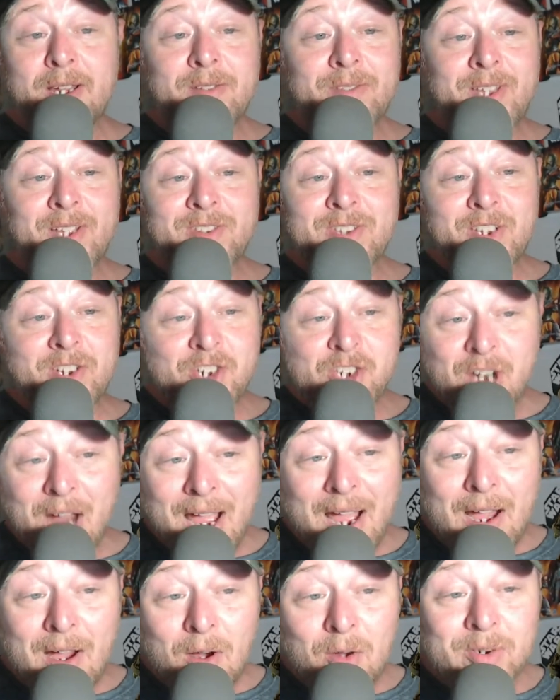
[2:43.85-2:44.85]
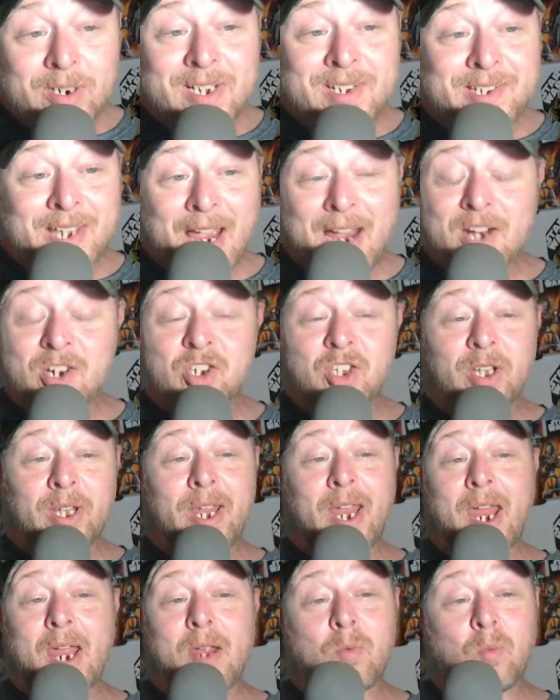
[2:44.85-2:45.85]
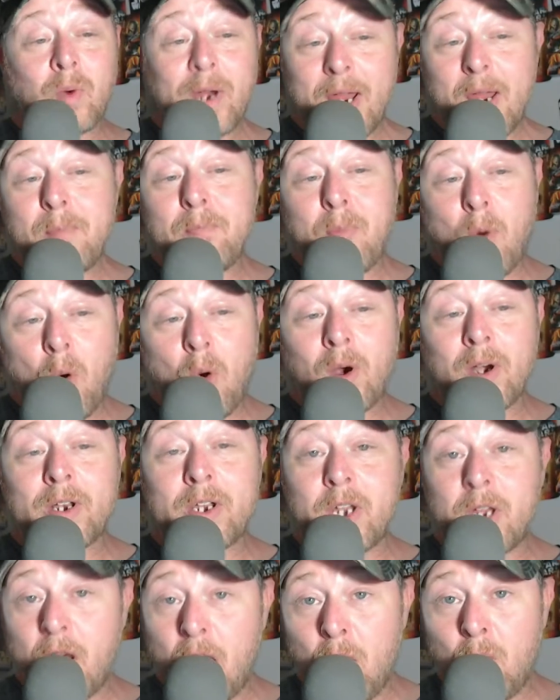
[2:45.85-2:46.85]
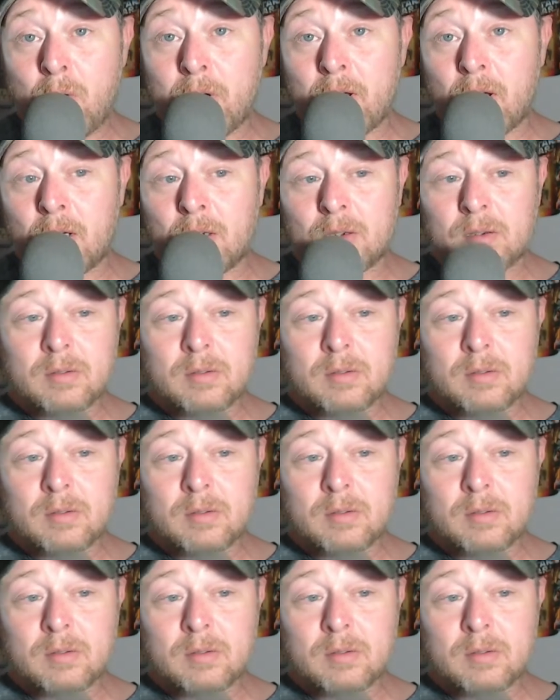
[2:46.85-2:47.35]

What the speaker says: that the child is actually a reborn Yoda.